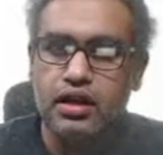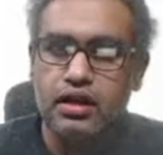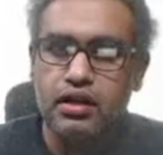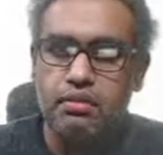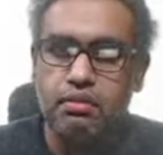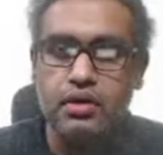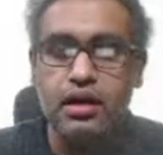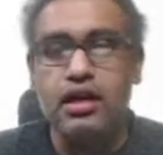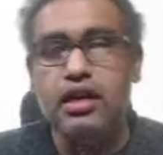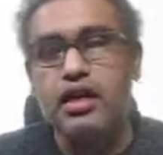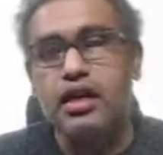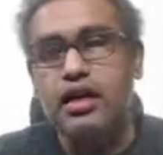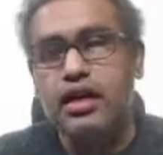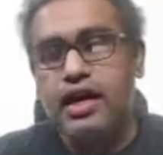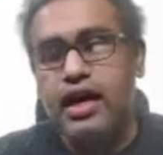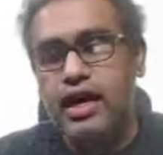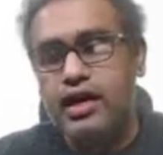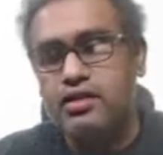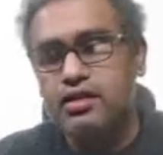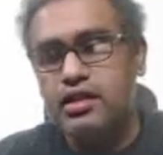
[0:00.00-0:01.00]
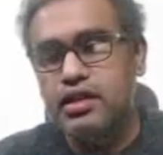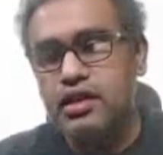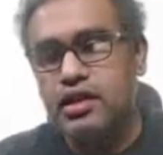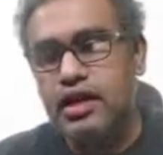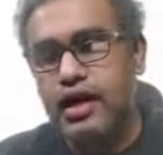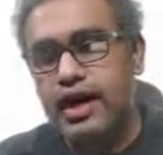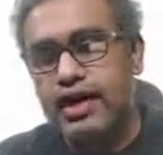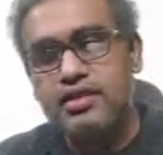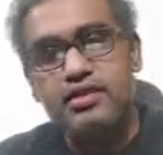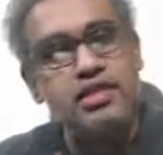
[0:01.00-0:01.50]
But as it
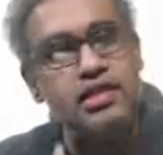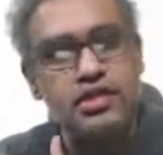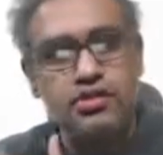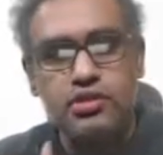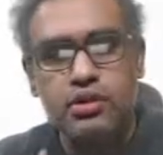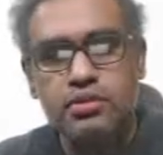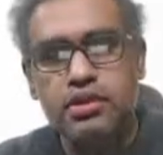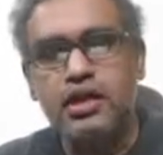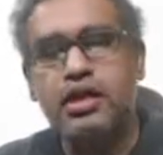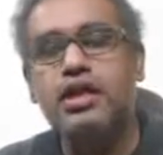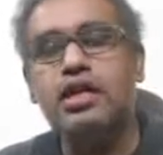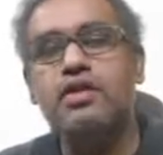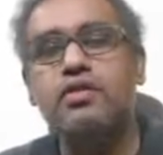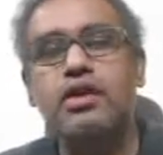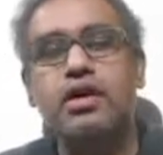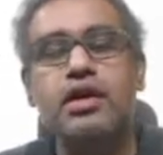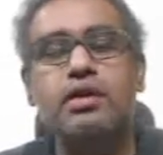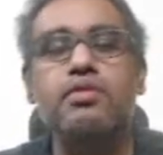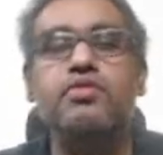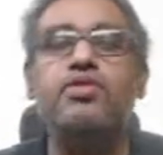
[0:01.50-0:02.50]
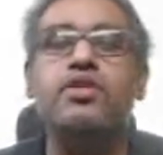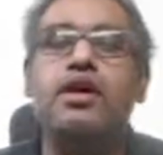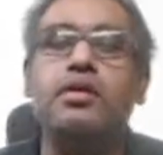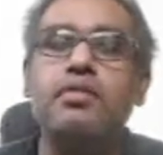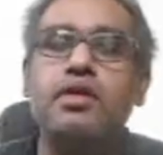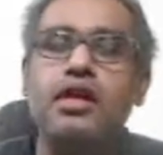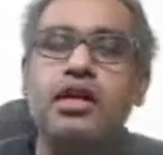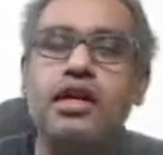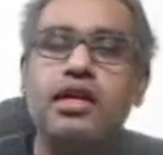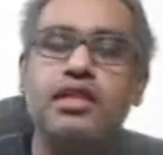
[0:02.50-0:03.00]
exits from the intervertebral
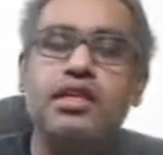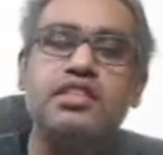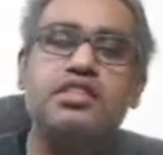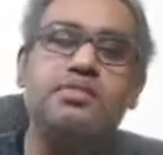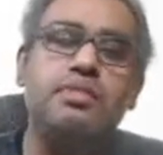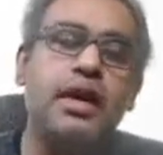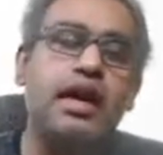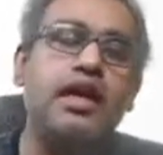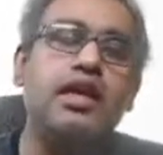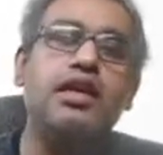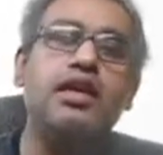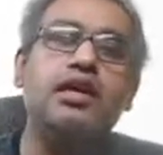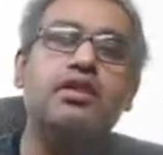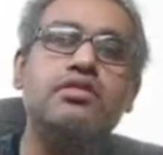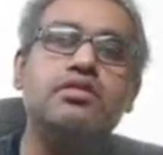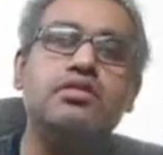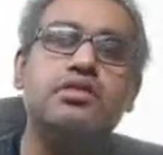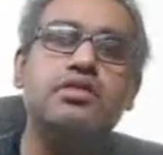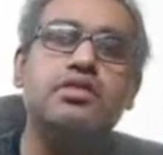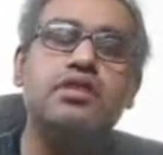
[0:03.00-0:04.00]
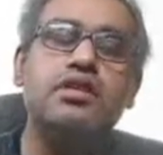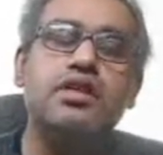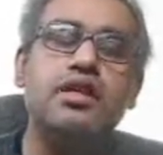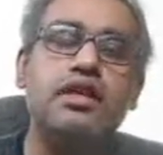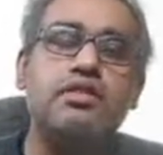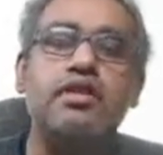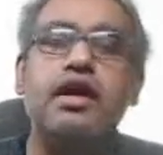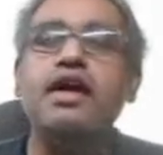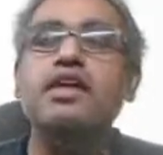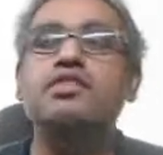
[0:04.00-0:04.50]
foramina, the spinal nerves
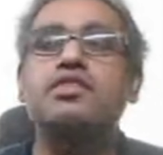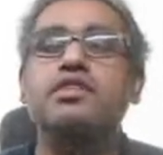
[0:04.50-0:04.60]
divides